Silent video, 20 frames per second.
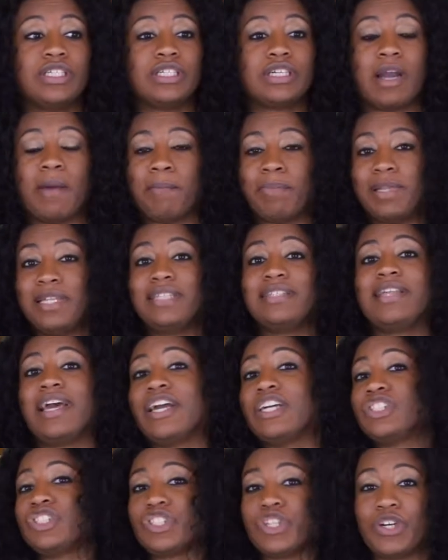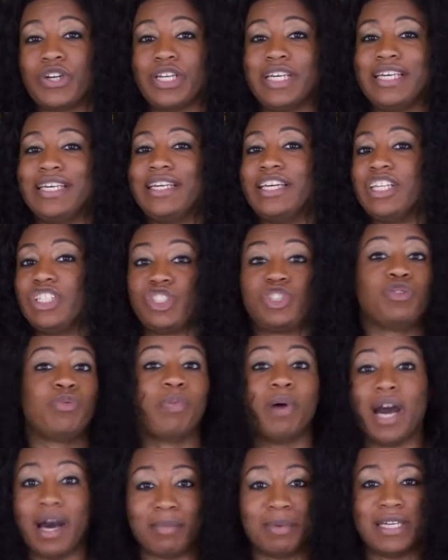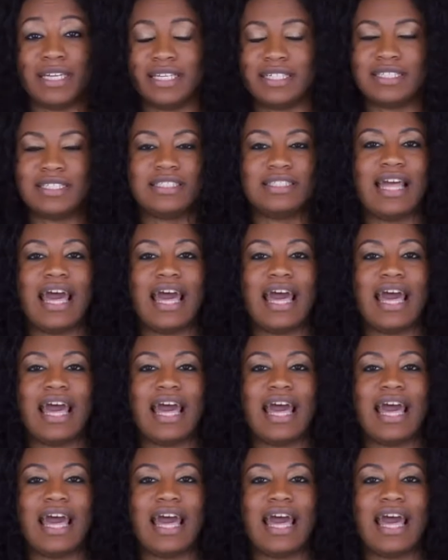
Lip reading: complete that journey, get you published.